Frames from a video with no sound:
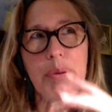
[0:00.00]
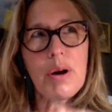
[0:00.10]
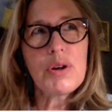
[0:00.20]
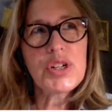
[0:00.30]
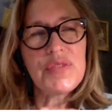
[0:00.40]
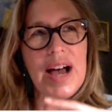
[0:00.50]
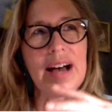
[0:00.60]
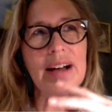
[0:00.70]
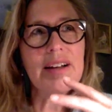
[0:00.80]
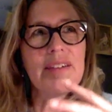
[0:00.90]
approach of
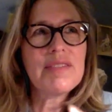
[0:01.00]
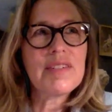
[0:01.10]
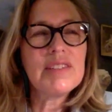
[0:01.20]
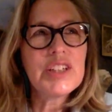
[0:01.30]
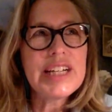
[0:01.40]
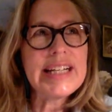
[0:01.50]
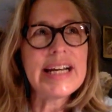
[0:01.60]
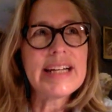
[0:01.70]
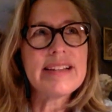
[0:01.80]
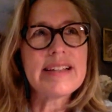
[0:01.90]
of
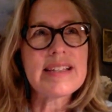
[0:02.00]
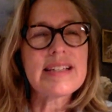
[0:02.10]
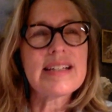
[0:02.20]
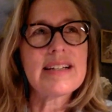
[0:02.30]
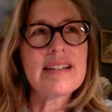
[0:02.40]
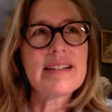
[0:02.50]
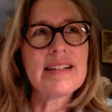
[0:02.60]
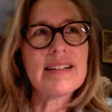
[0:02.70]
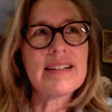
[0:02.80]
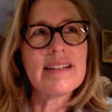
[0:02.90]
looking at it, this
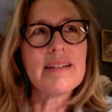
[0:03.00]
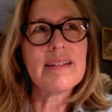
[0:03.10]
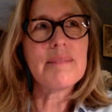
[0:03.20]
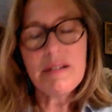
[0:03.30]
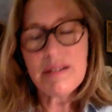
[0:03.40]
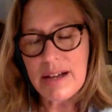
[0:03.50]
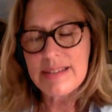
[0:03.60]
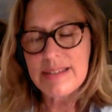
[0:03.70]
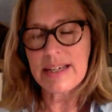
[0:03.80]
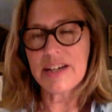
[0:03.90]

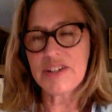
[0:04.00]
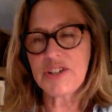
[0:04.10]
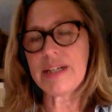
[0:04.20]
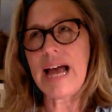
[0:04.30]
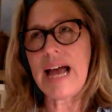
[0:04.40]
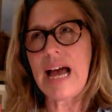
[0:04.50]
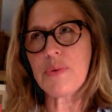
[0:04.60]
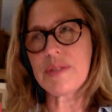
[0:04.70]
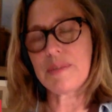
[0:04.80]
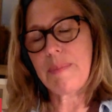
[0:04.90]
modernizing country and
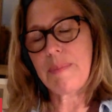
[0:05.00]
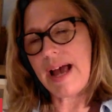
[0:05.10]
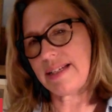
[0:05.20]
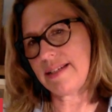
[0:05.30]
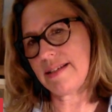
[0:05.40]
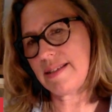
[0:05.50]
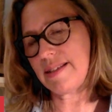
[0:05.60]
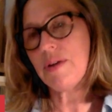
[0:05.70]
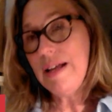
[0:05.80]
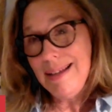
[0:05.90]
how it was impacting us.
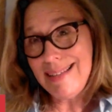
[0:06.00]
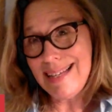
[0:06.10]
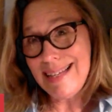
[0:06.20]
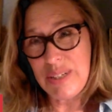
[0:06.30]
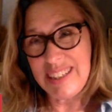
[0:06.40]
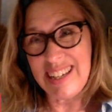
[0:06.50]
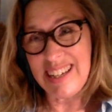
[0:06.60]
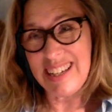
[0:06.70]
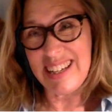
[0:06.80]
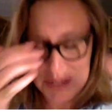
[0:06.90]
So that's really
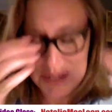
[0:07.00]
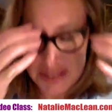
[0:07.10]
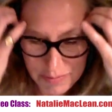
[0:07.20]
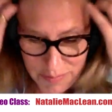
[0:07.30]
it. I mean,